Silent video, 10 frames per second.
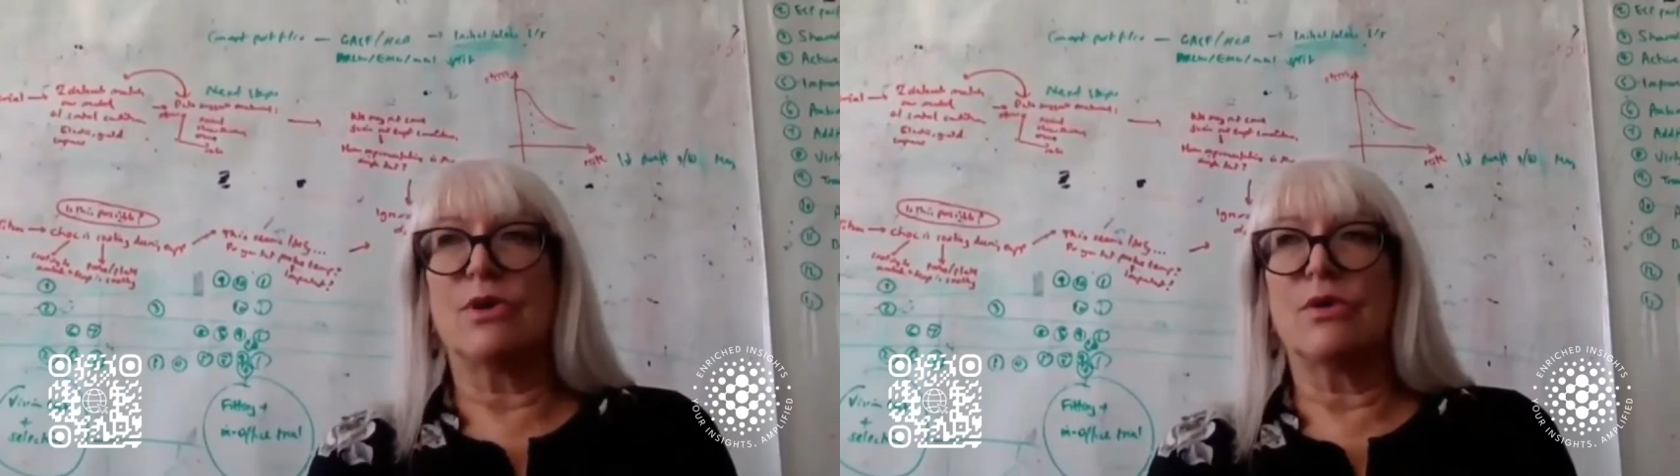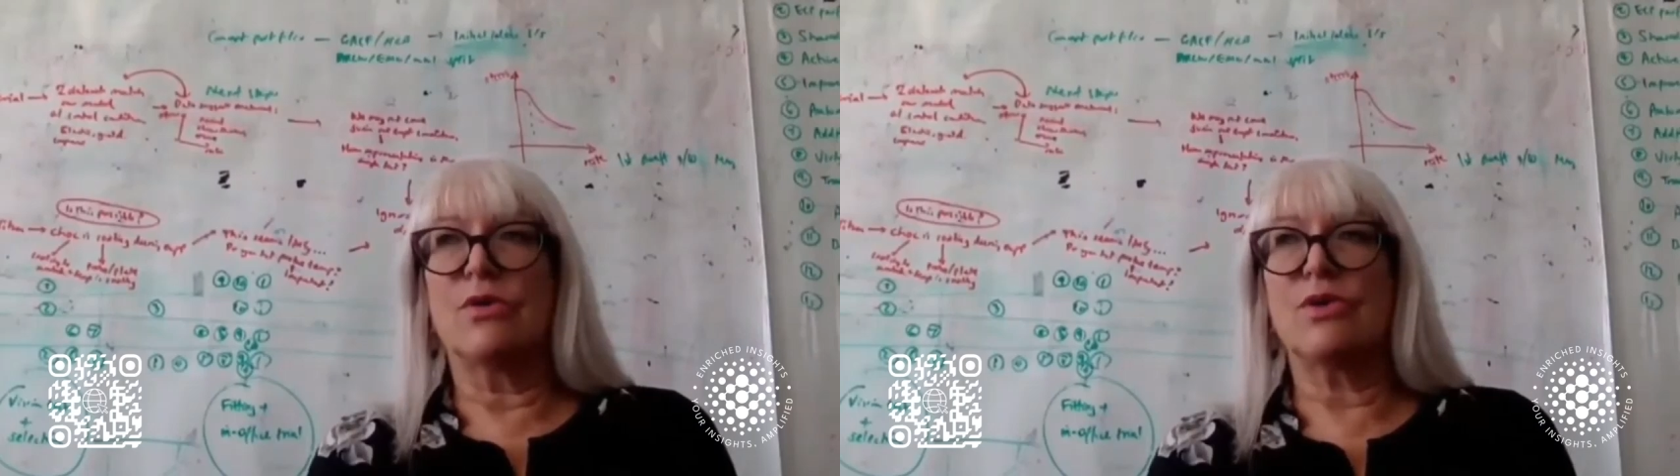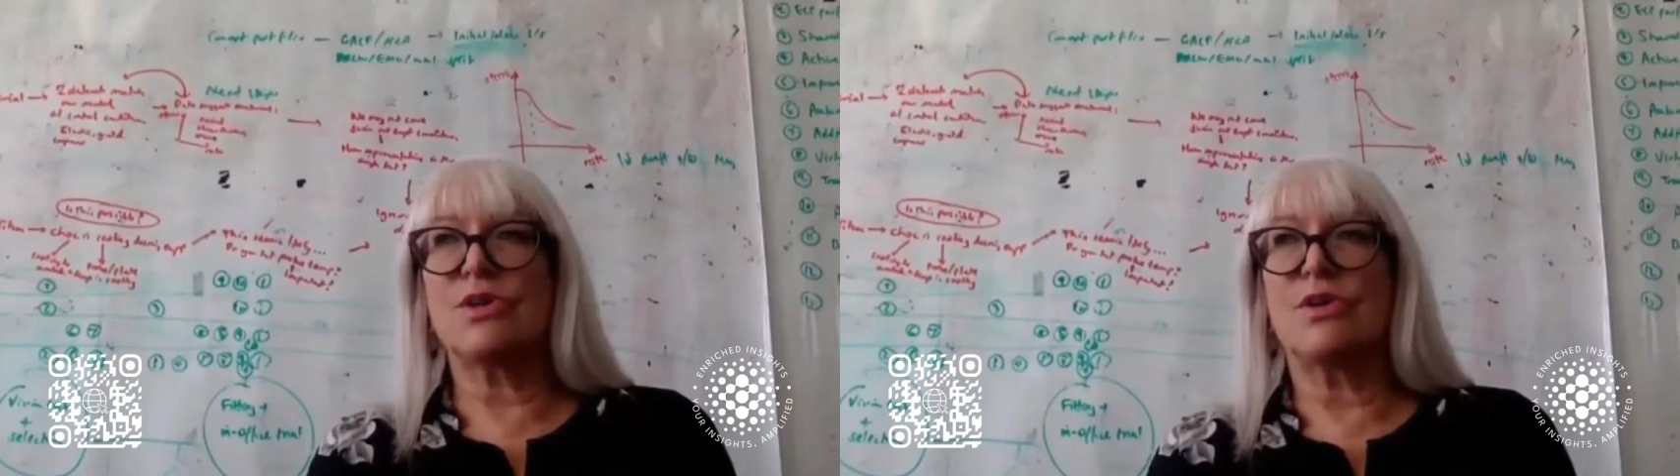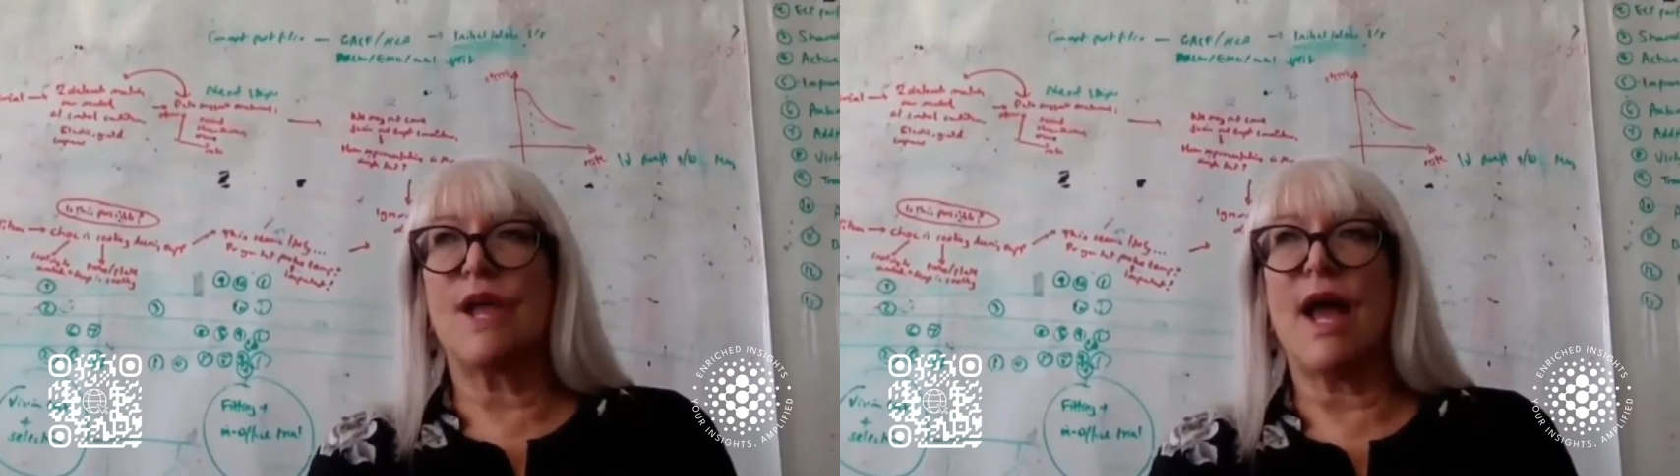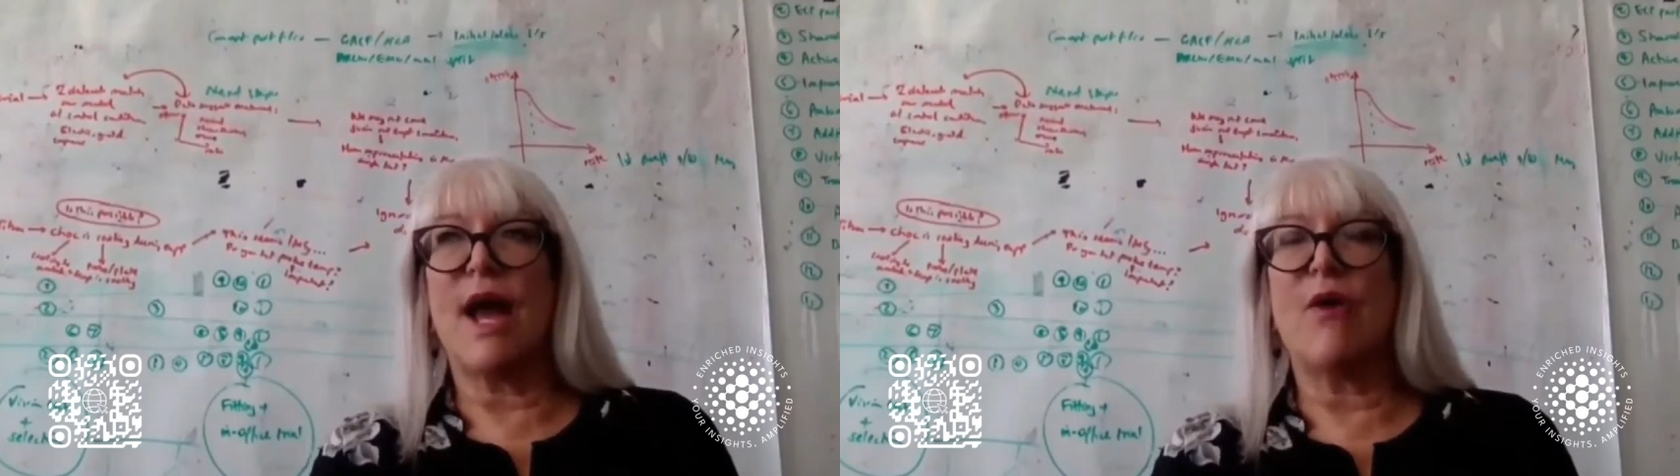not only
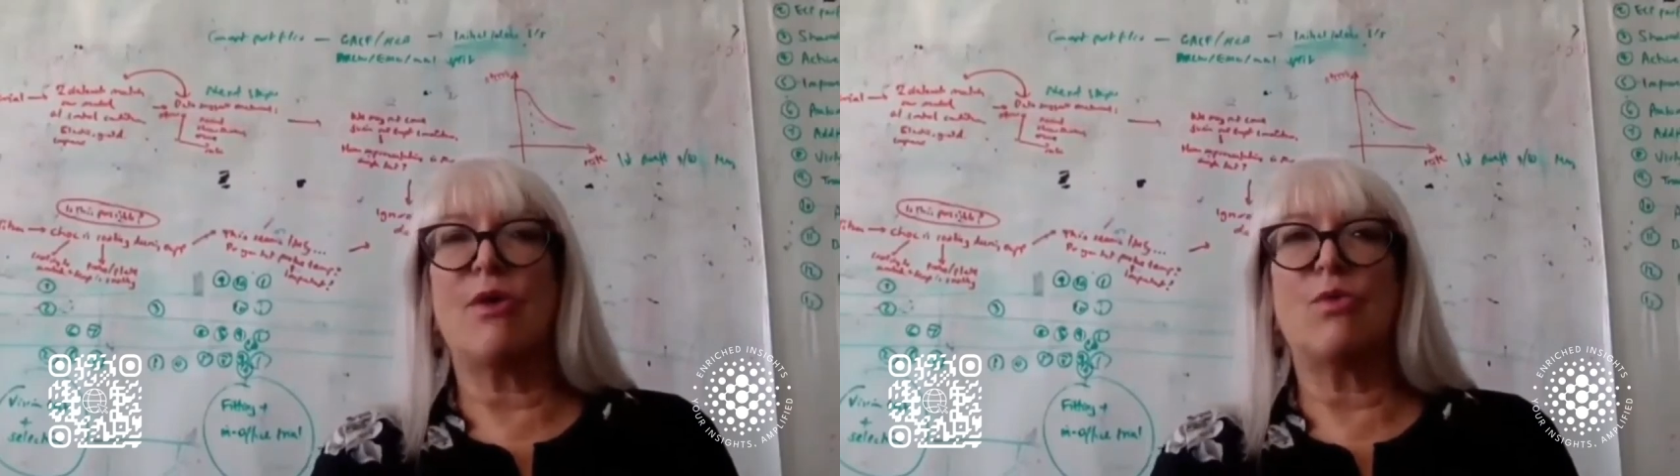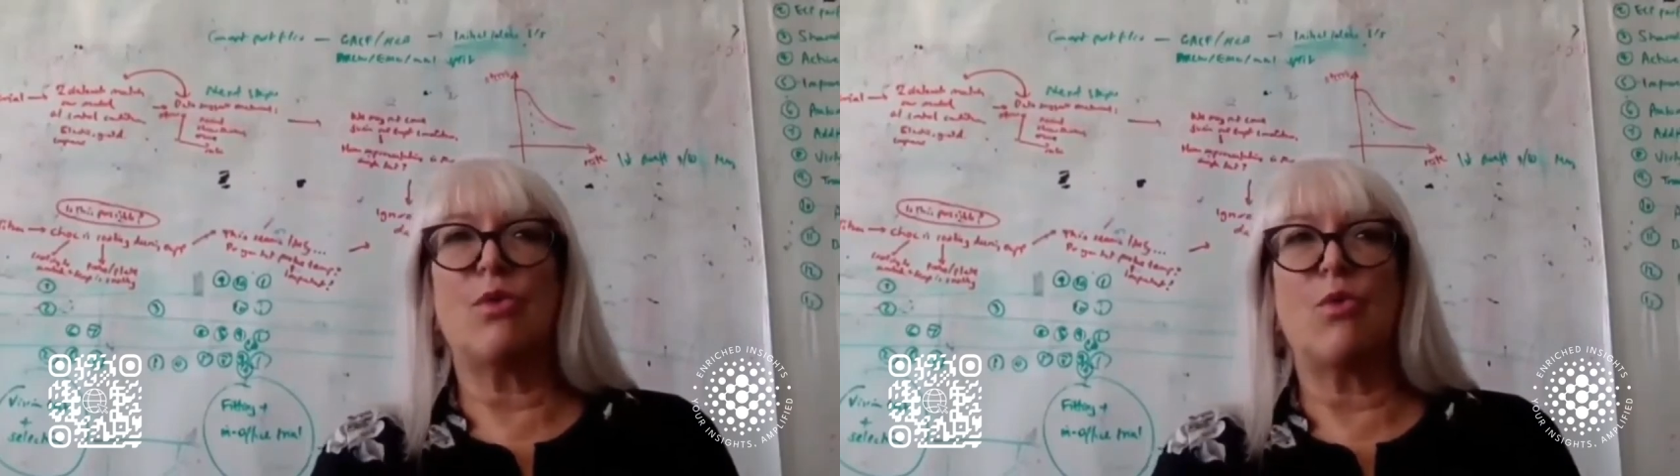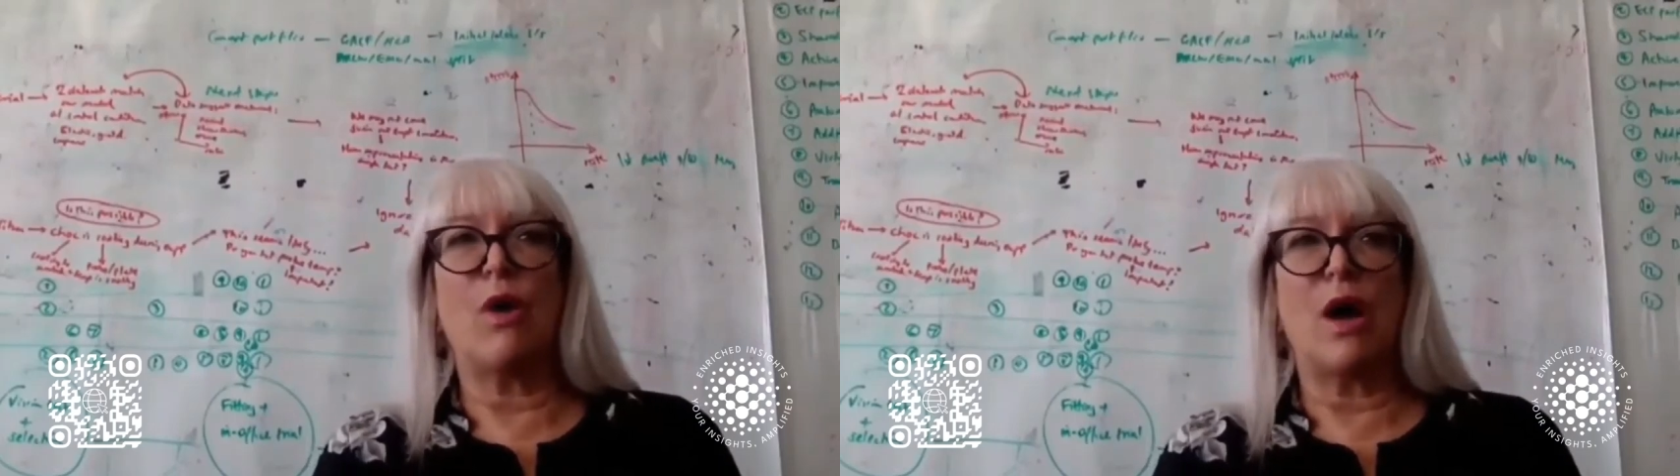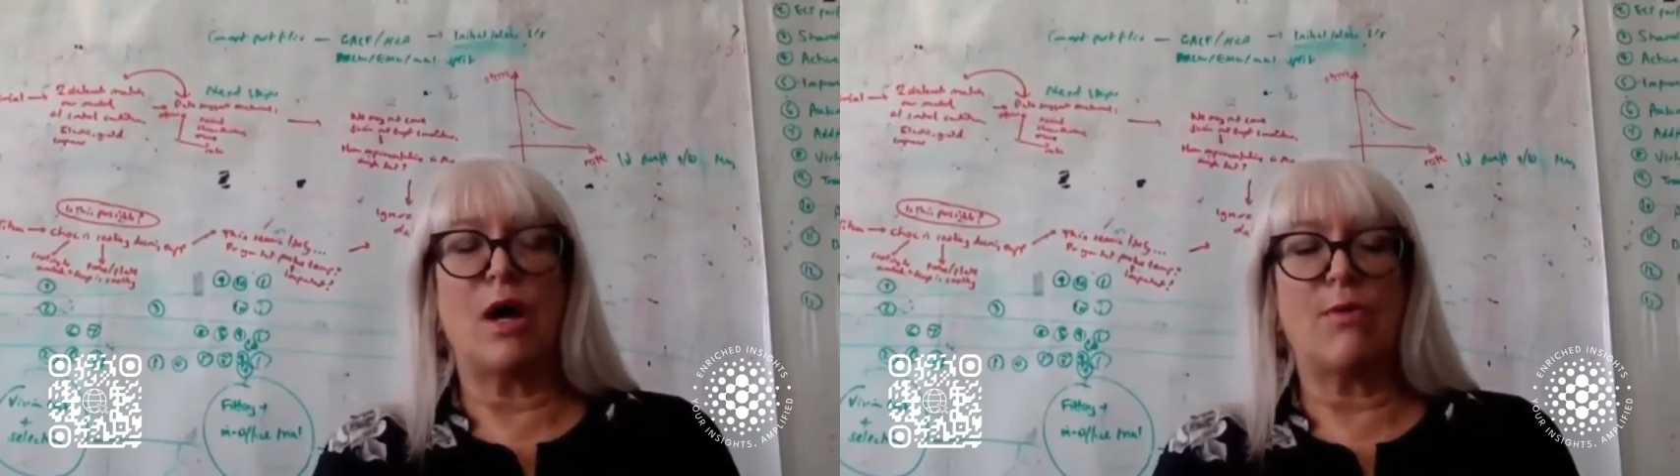how it will work,